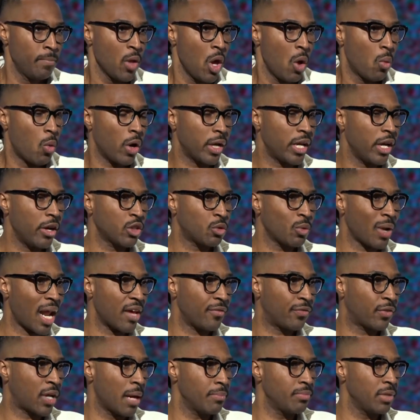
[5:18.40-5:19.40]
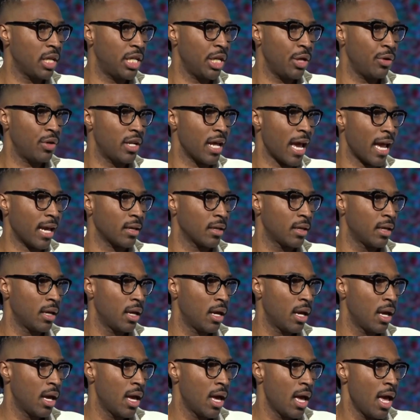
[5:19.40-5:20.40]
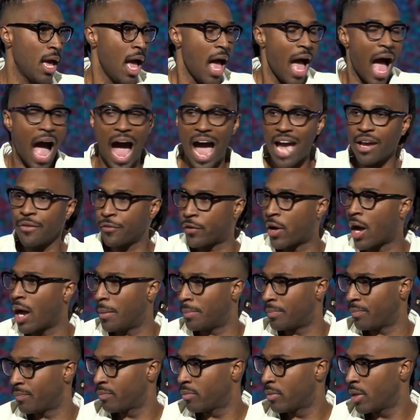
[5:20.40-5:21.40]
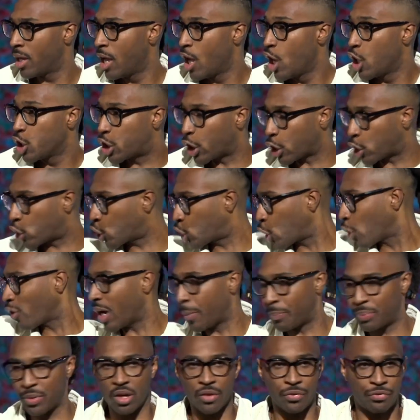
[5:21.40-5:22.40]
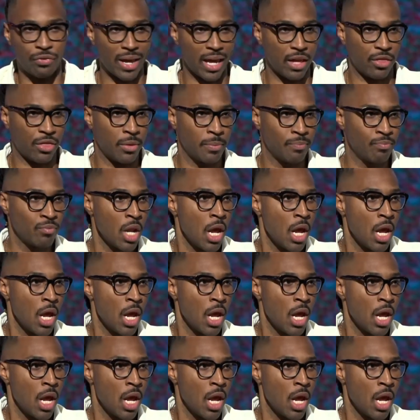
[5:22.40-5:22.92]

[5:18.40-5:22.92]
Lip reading: Well, here's what I've come to do today. I've come to stir up your faith.